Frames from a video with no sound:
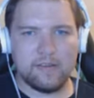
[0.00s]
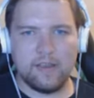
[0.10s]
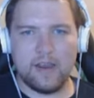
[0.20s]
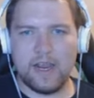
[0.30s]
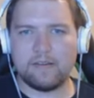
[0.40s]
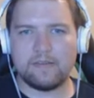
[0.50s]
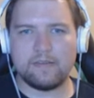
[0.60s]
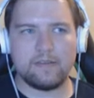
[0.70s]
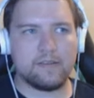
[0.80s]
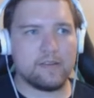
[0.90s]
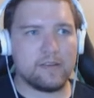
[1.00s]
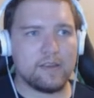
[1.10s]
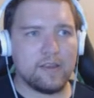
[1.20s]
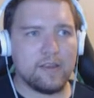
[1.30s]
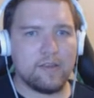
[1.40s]
Alright.
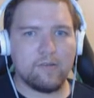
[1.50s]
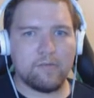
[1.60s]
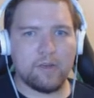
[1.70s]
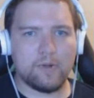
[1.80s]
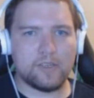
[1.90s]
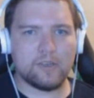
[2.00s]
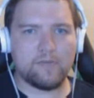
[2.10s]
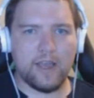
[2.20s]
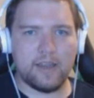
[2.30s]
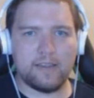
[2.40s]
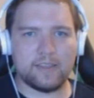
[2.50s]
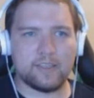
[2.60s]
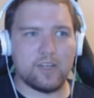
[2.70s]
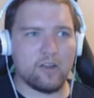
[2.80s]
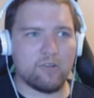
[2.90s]
Well, what did you find? This
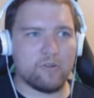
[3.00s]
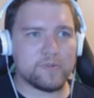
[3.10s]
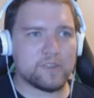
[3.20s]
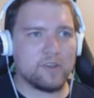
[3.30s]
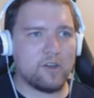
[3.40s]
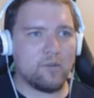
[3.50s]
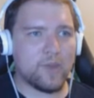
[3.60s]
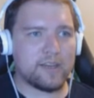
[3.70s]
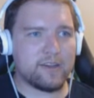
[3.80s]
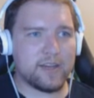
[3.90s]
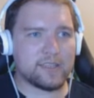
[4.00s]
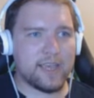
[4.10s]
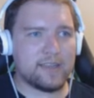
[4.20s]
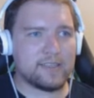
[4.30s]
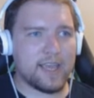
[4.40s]
dog corpse. Oh my dear, is
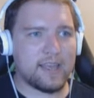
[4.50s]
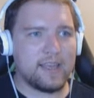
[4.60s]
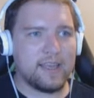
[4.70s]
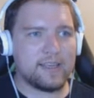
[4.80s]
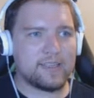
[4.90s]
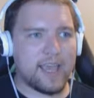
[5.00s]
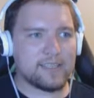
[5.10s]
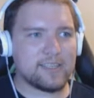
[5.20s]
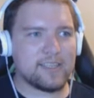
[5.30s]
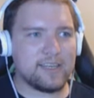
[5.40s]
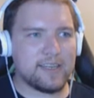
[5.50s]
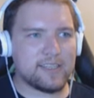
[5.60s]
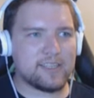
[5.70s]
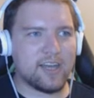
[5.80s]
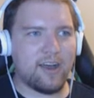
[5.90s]
that is that is that
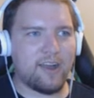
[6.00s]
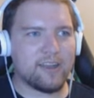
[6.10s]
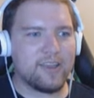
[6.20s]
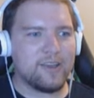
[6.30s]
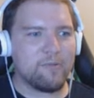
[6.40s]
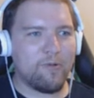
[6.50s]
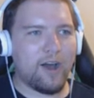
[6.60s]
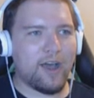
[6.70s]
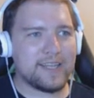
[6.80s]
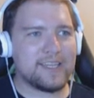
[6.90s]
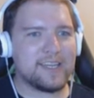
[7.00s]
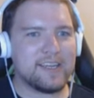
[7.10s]
Cindy's dog? What?